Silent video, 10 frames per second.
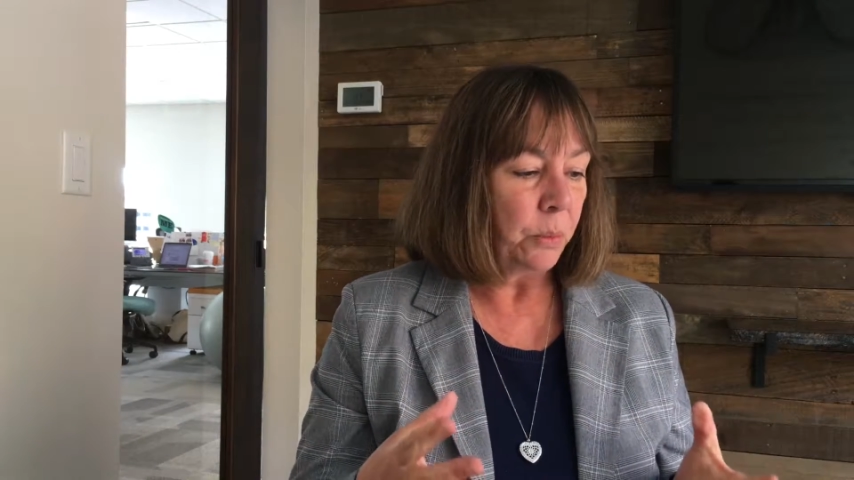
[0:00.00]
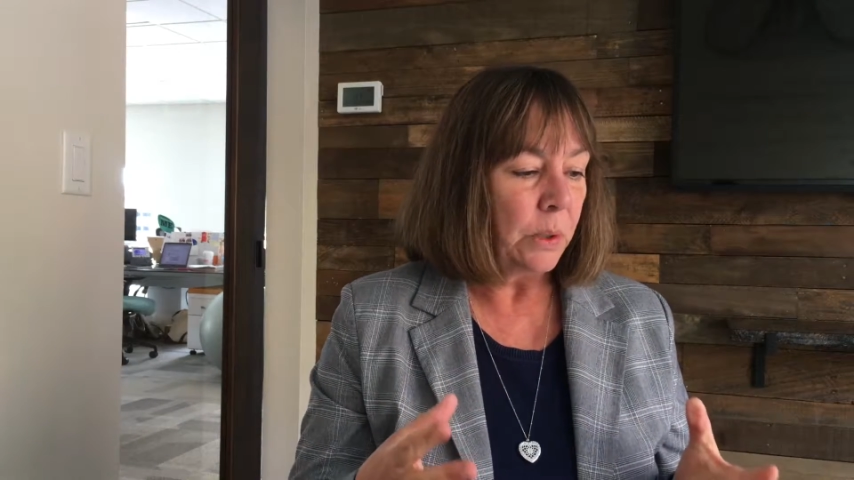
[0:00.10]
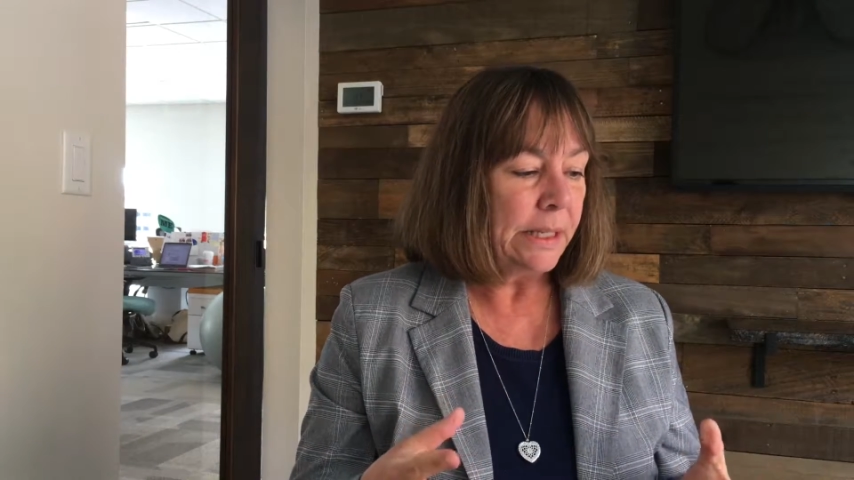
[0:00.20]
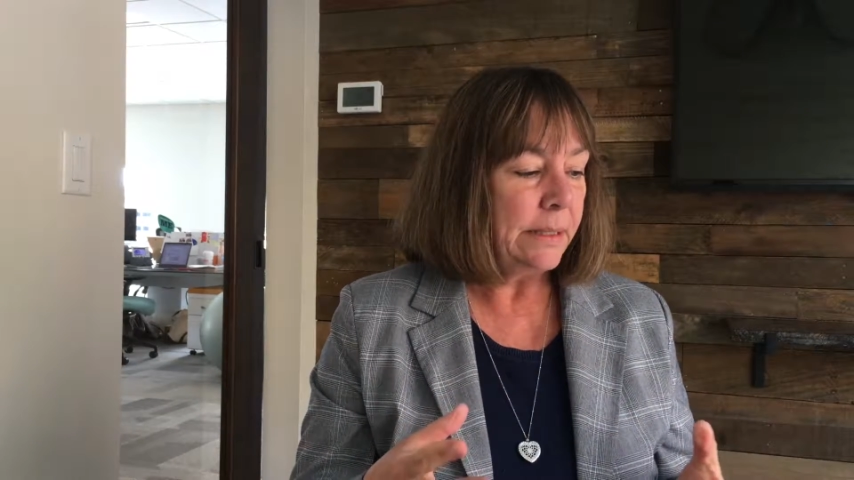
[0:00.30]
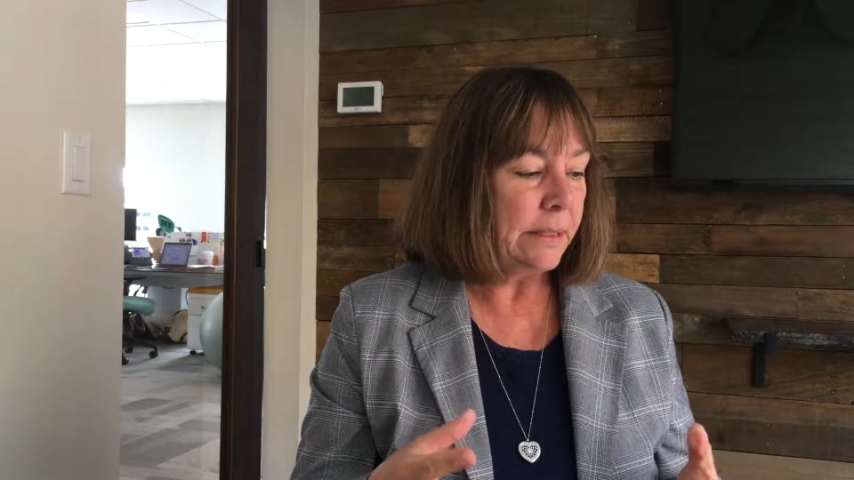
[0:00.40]

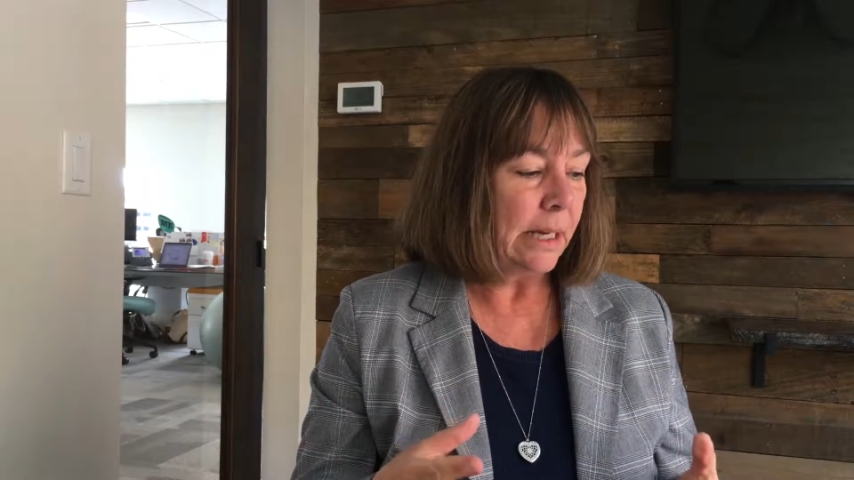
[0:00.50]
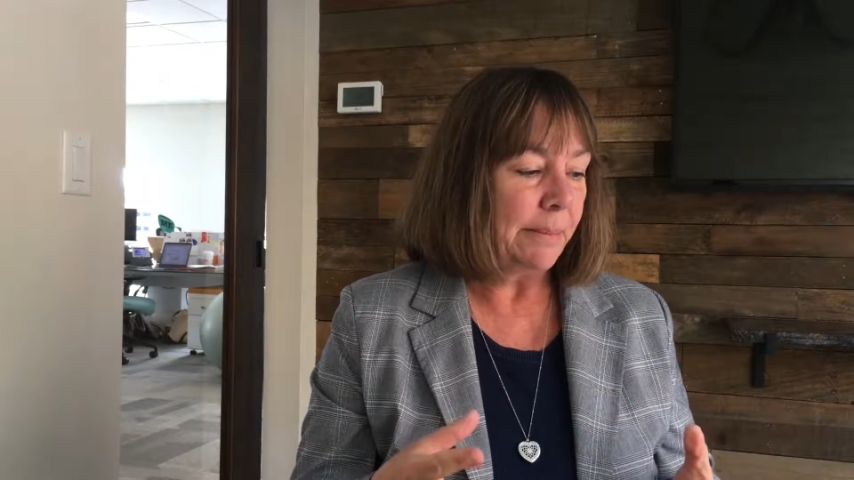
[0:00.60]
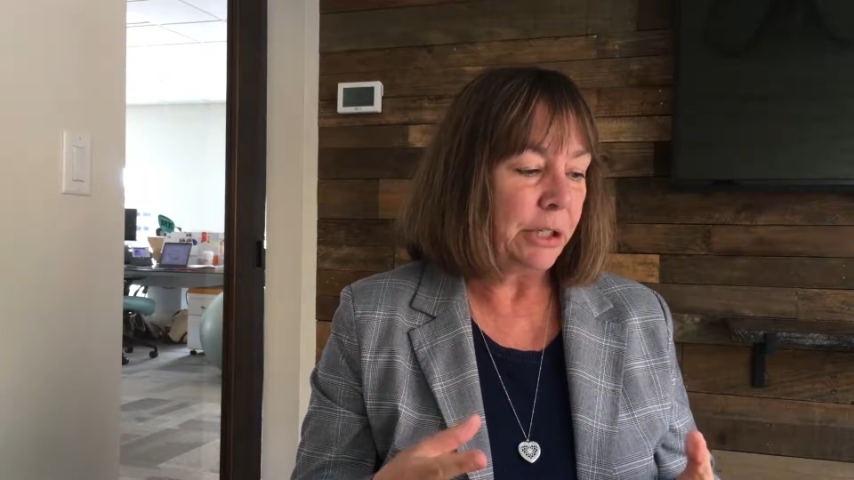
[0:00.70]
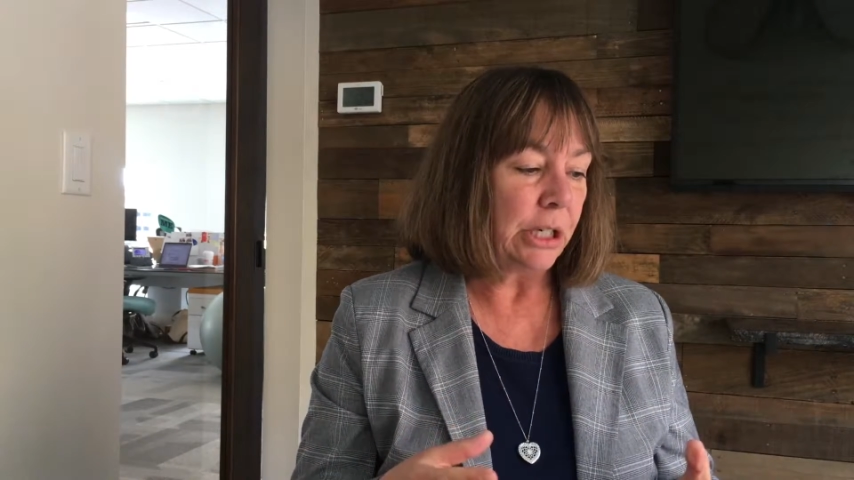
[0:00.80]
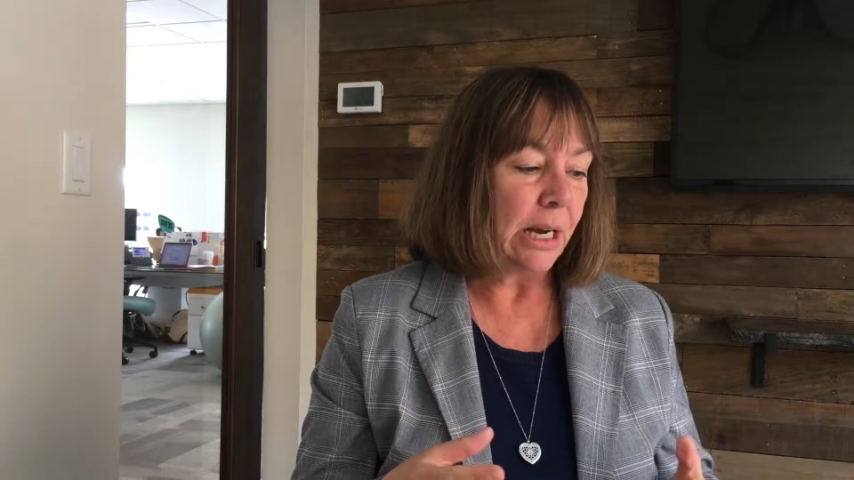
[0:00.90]

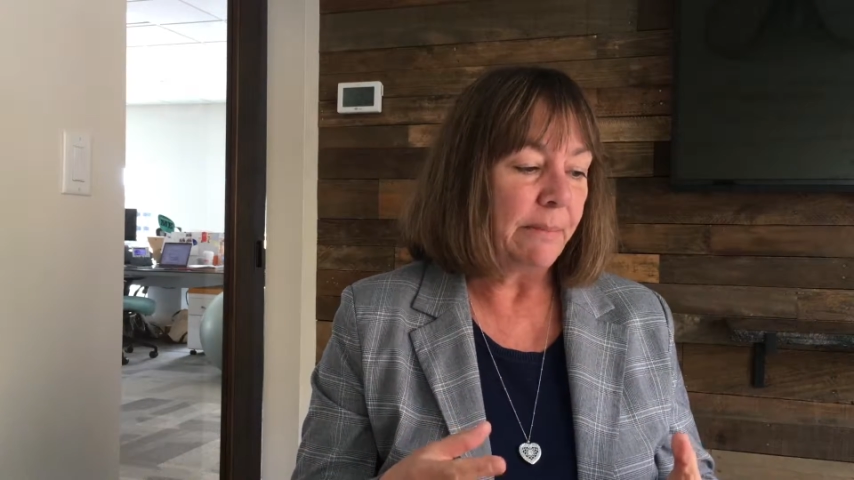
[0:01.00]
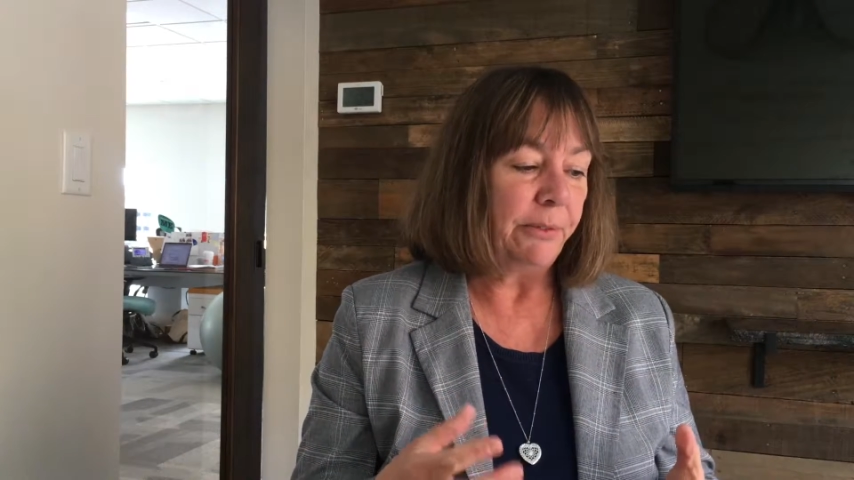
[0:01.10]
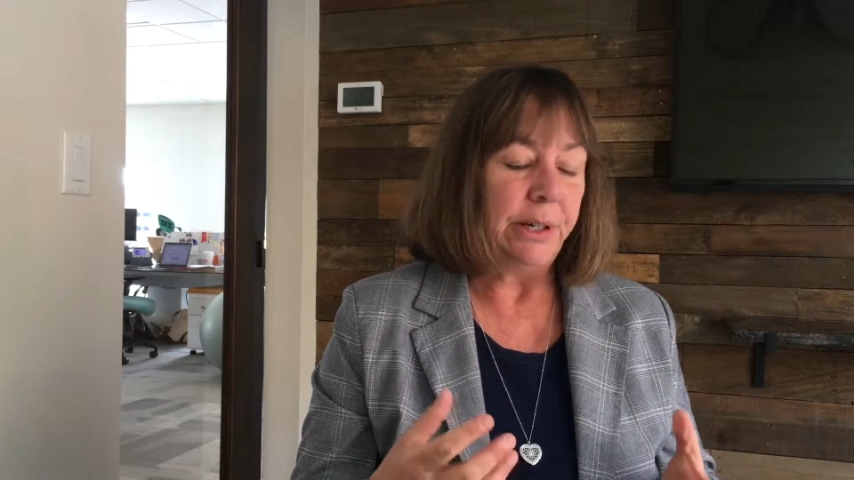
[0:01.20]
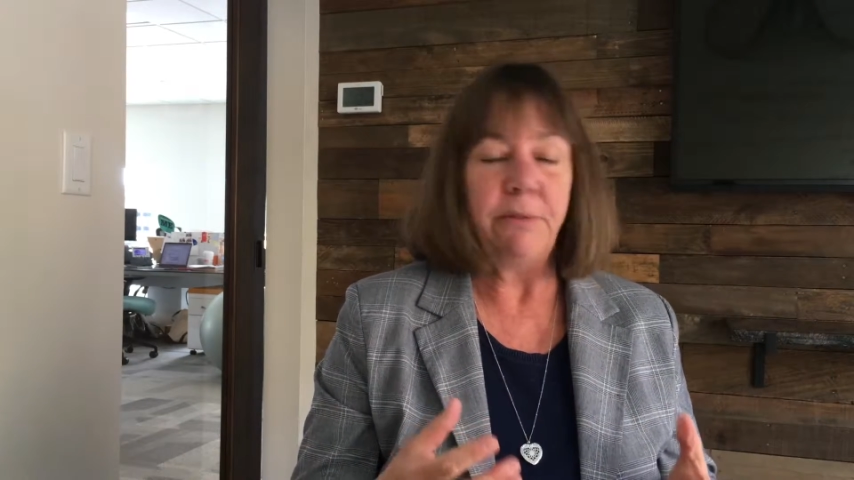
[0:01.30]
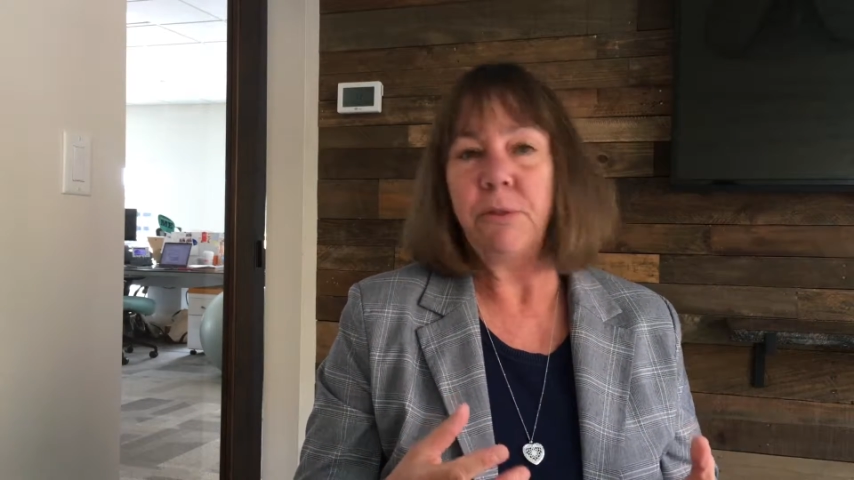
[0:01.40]
one-stop shop
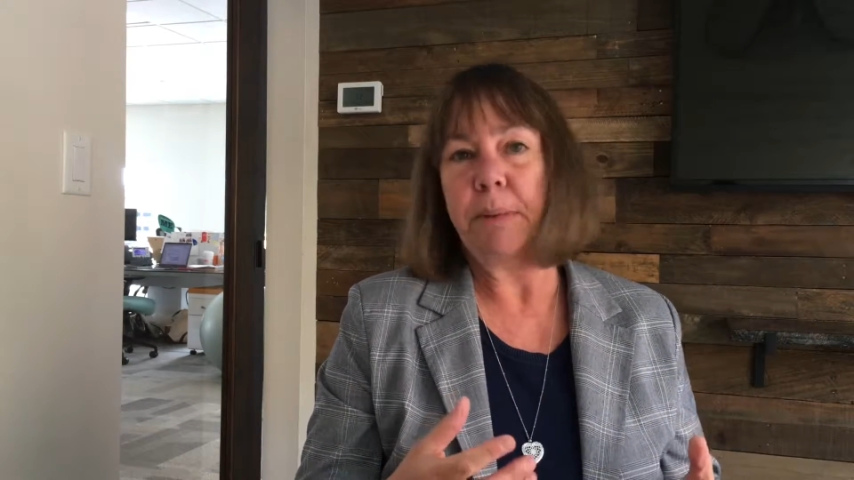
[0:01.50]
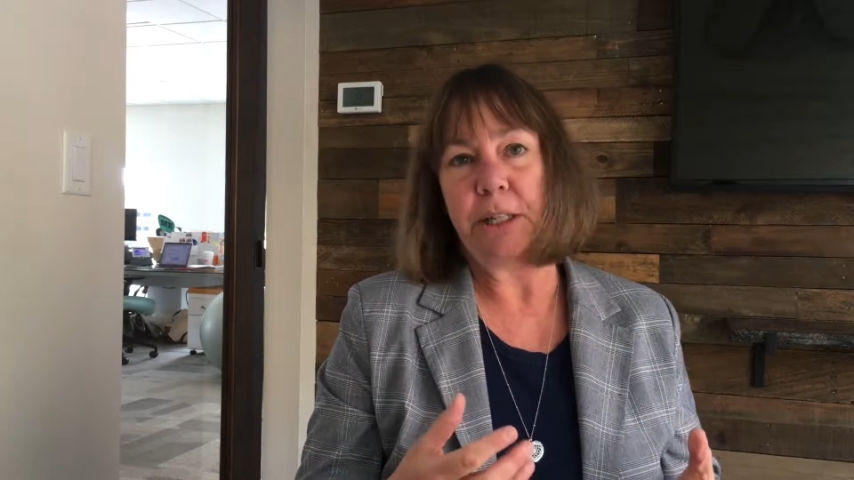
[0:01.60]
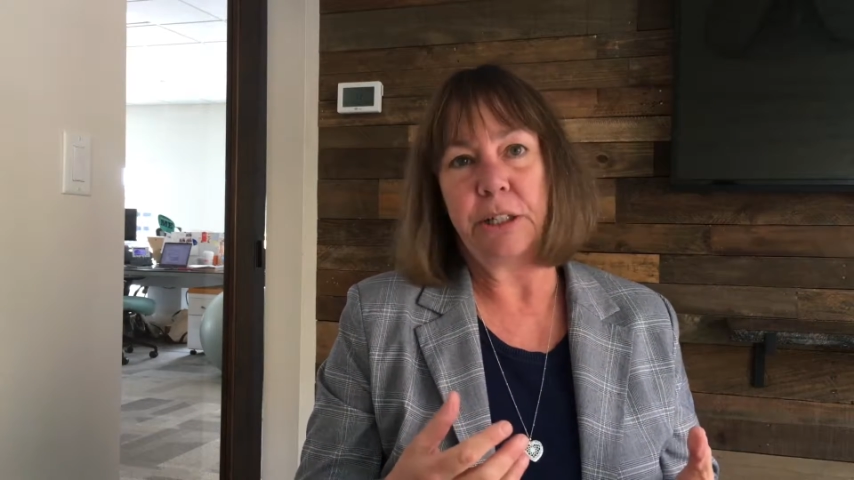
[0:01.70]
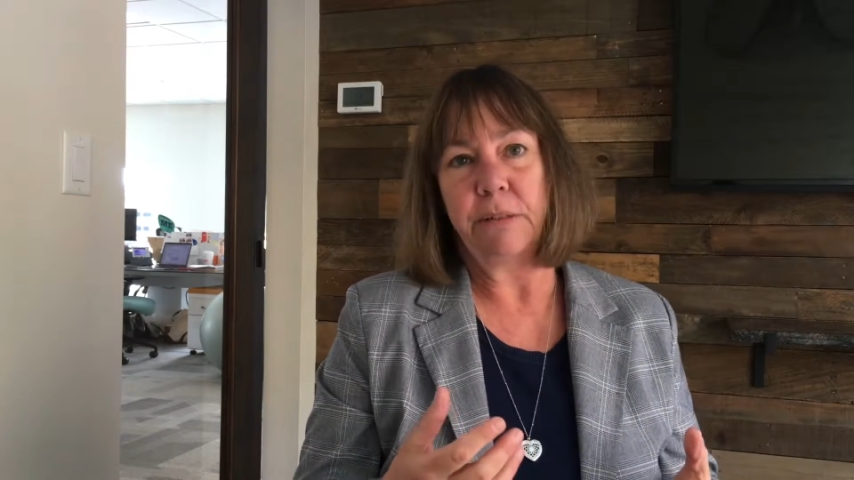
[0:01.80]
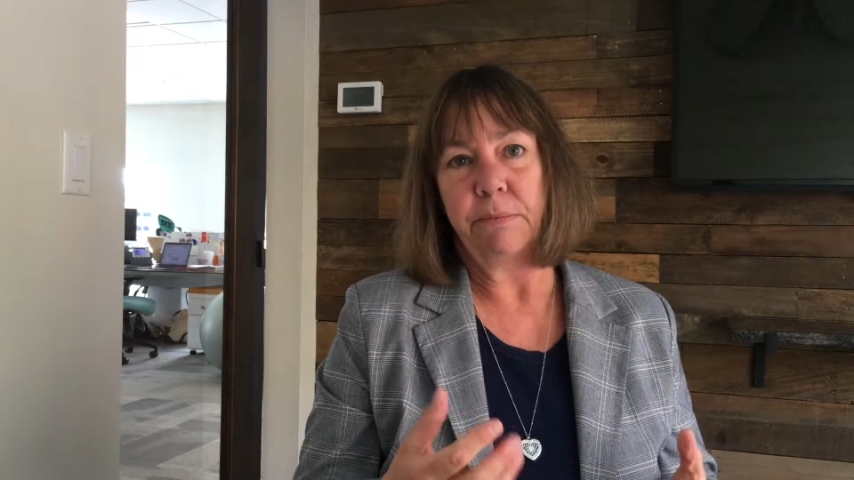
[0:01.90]
for information